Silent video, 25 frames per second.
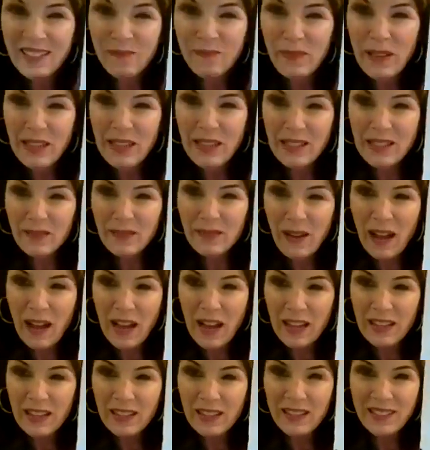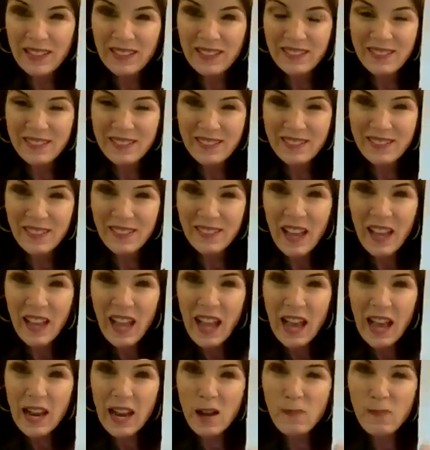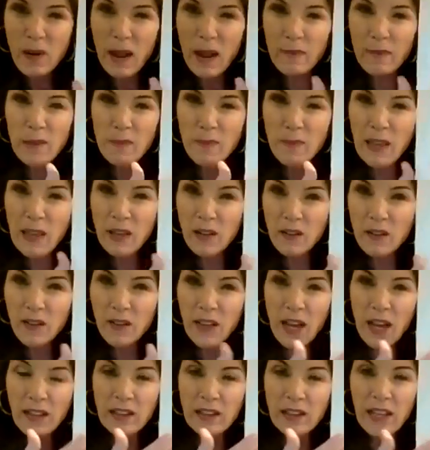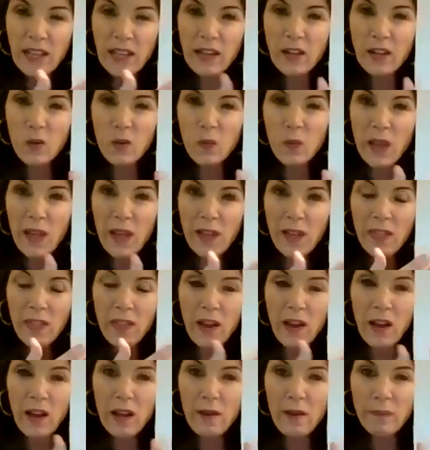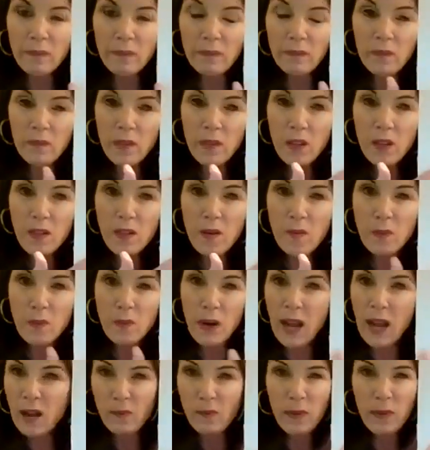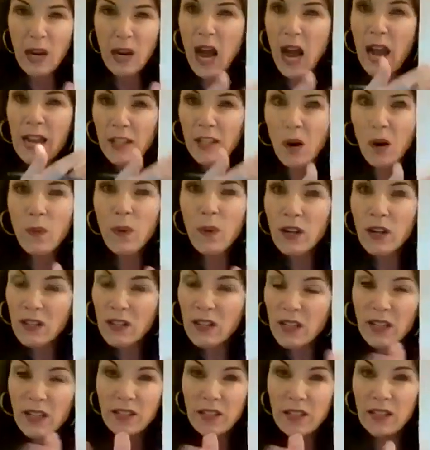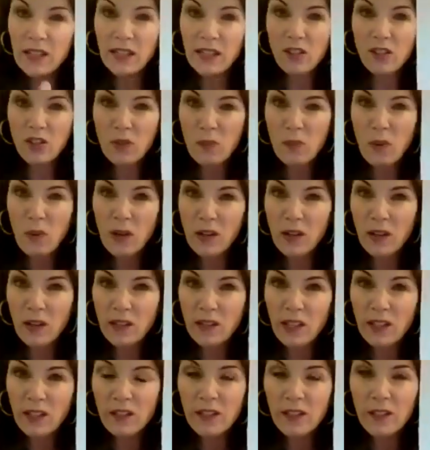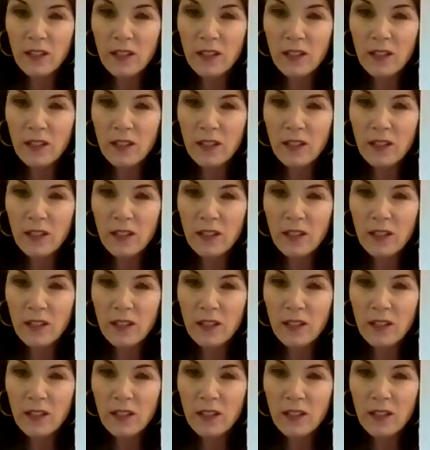Big smile. And I'll probably paint over that later with the brown, but I know where it is and I can just put it on later.